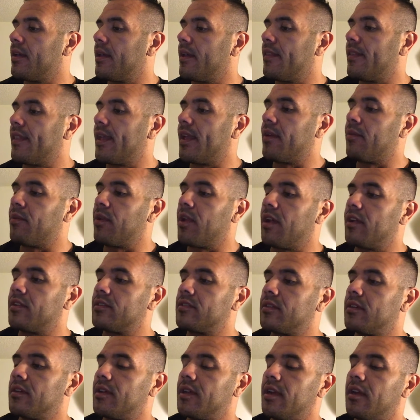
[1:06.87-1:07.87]
And then it
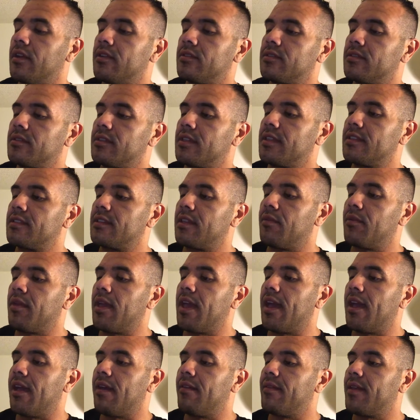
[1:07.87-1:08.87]
also says that we
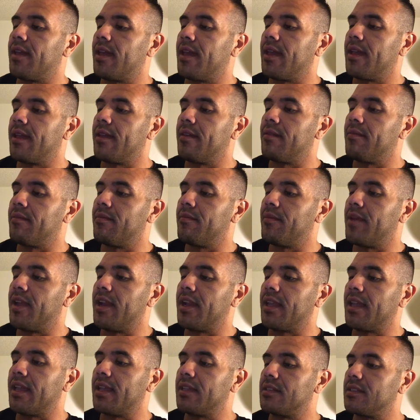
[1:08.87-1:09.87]
have a
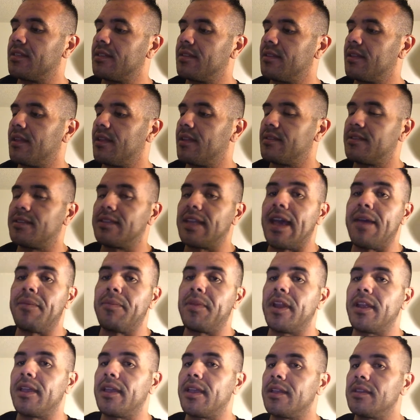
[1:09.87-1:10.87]
medication, a stat
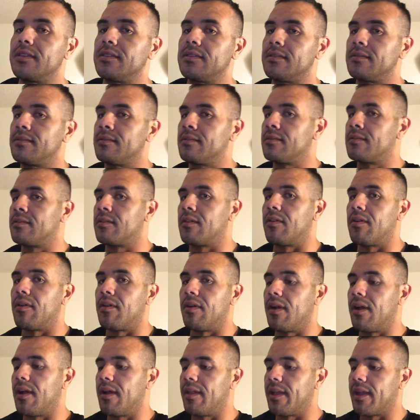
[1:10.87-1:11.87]
medication,
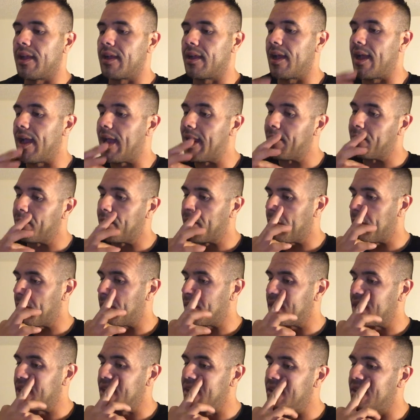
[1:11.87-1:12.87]
so like a high
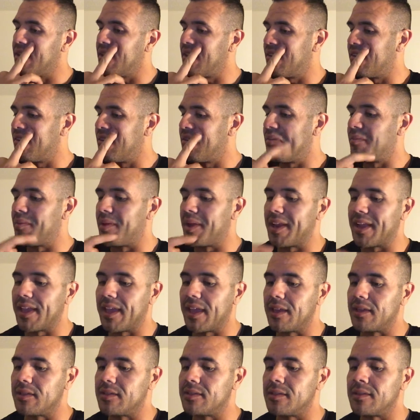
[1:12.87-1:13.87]
priority
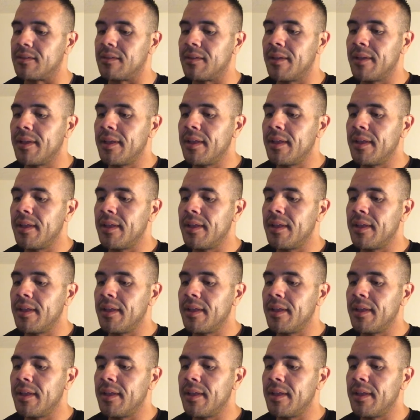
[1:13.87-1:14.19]
medication.